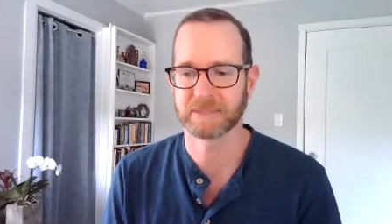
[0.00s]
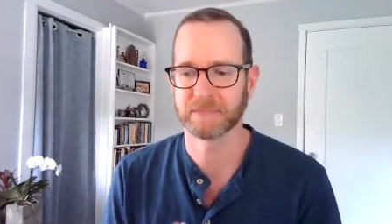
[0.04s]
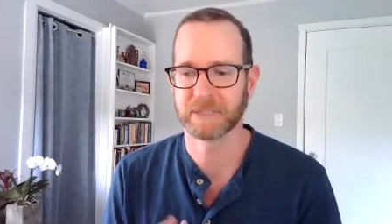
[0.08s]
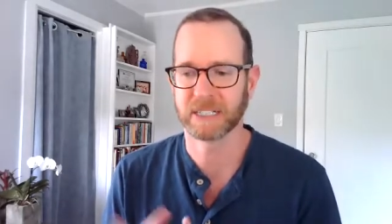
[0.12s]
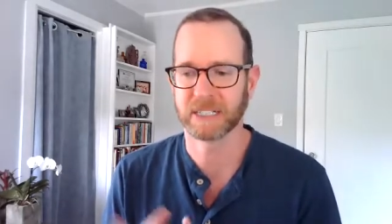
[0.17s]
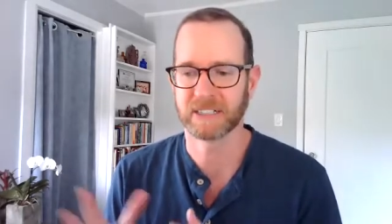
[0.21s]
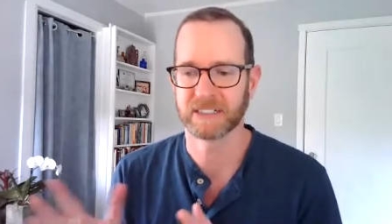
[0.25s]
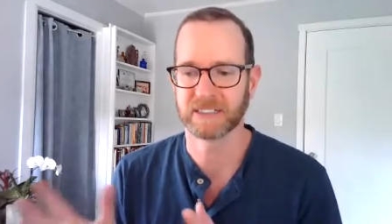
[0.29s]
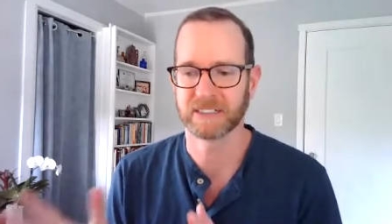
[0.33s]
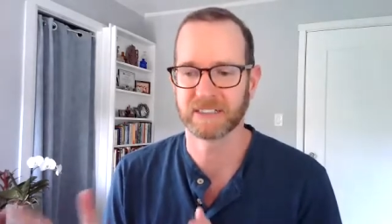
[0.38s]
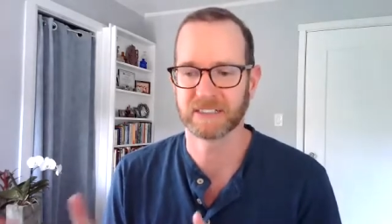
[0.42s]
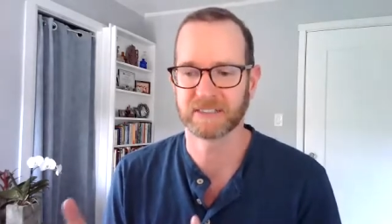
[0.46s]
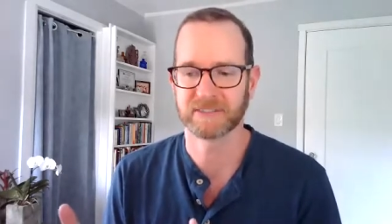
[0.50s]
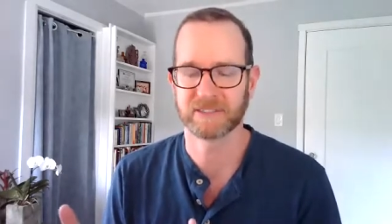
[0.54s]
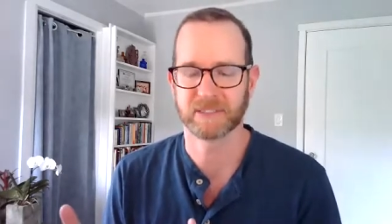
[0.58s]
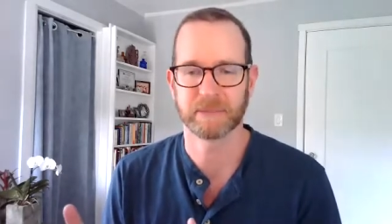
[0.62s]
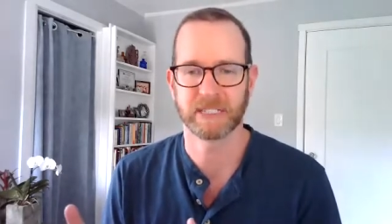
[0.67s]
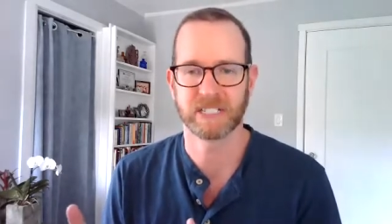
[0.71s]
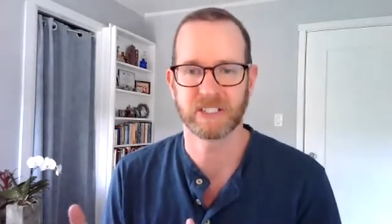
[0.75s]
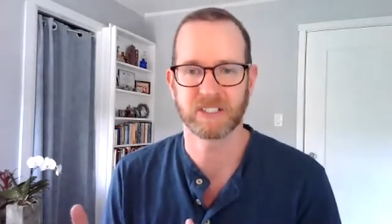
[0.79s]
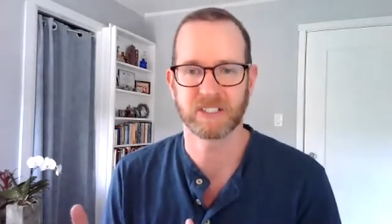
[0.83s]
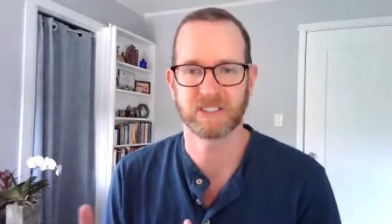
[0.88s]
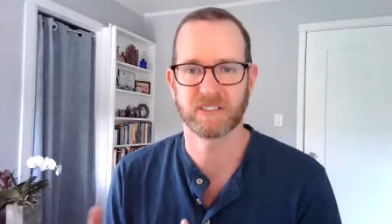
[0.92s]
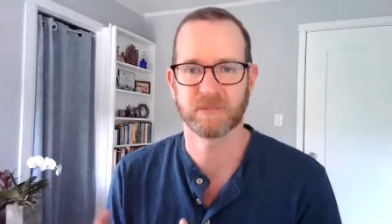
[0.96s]
medical
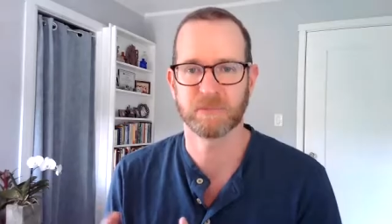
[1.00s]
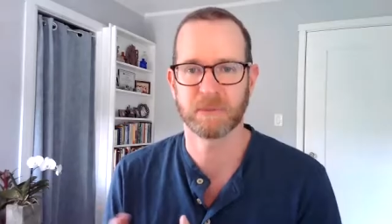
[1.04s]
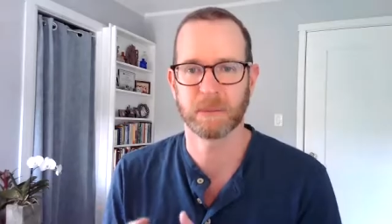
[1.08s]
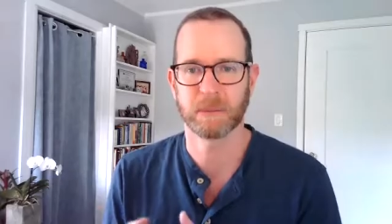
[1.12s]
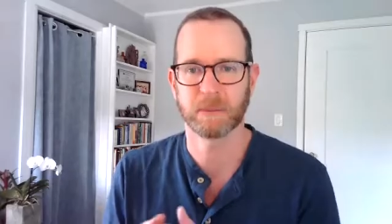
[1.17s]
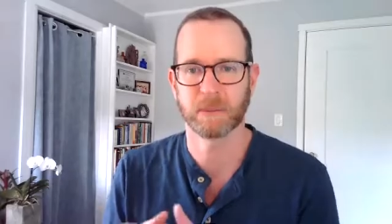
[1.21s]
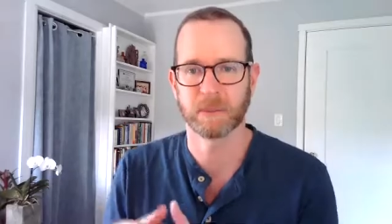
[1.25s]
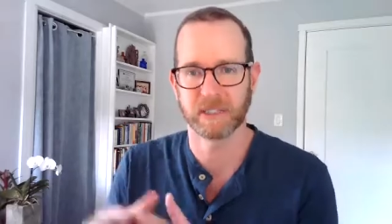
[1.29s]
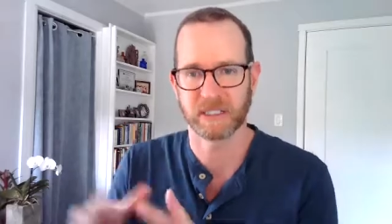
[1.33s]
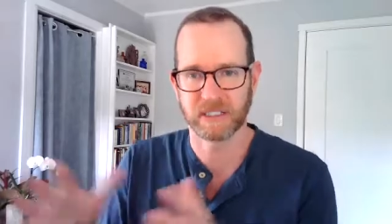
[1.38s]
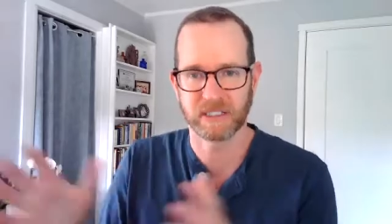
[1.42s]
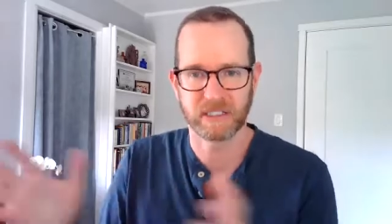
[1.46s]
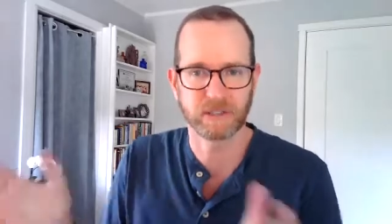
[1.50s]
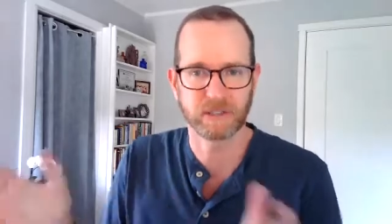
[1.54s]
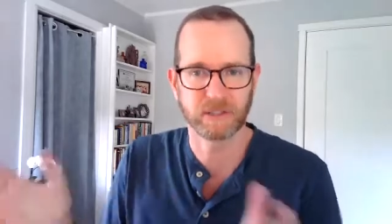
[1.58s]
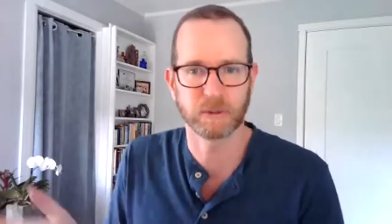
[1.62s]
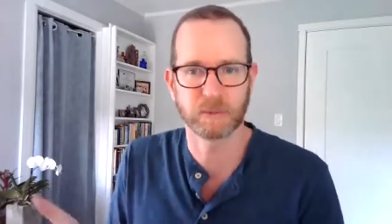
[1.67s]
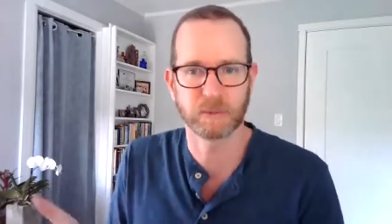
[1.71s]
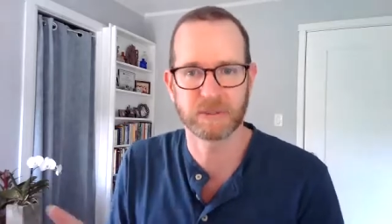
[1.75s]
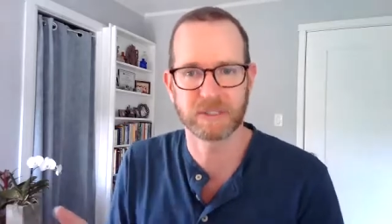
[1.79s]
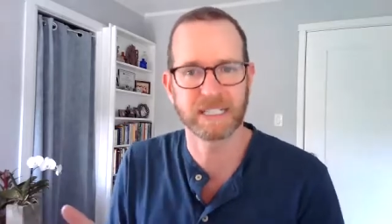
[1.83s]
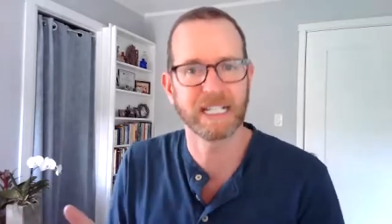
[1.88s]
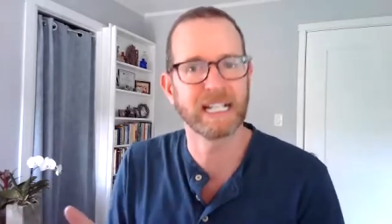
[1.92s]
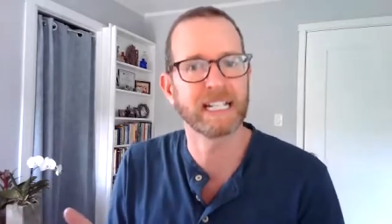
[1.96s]
information of people in a
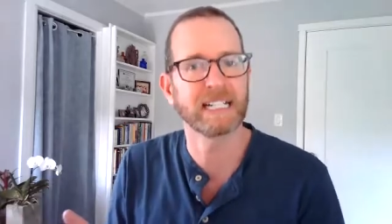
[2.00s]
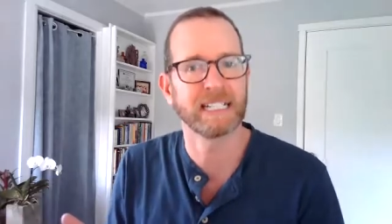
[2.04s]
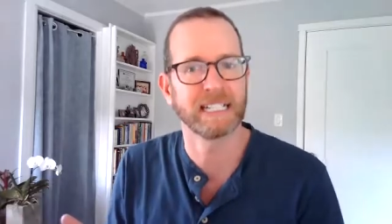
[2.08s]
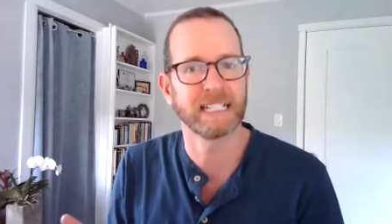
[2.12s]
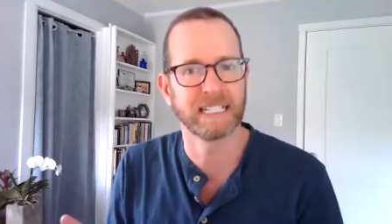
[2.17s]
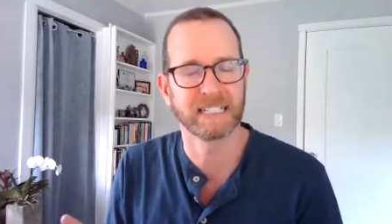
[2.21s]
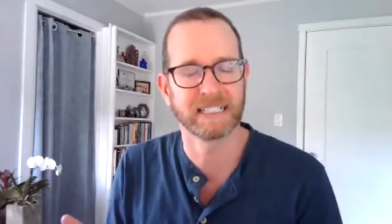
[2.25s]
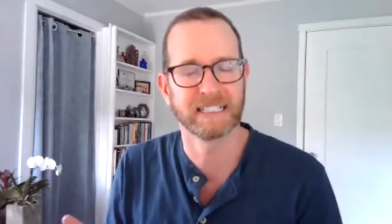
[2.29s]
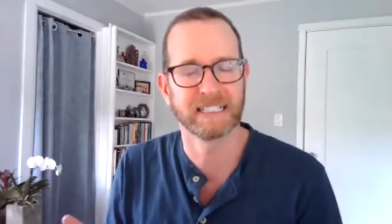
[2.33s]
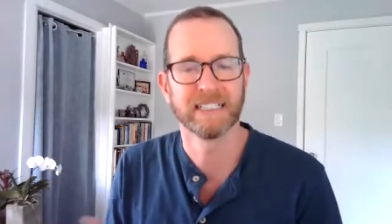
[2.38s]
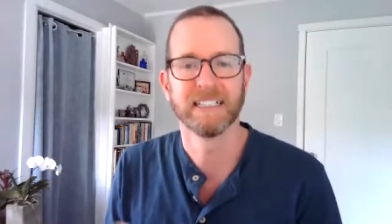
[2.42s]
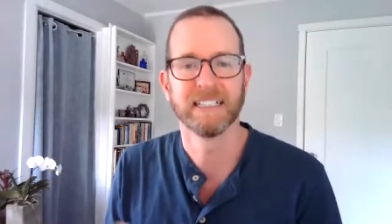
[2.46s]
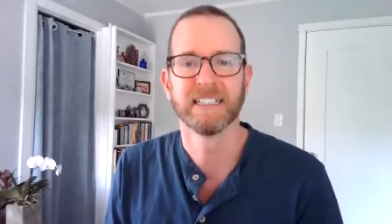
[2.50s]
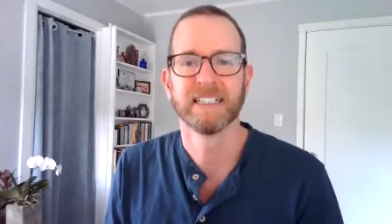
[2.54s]
group setting,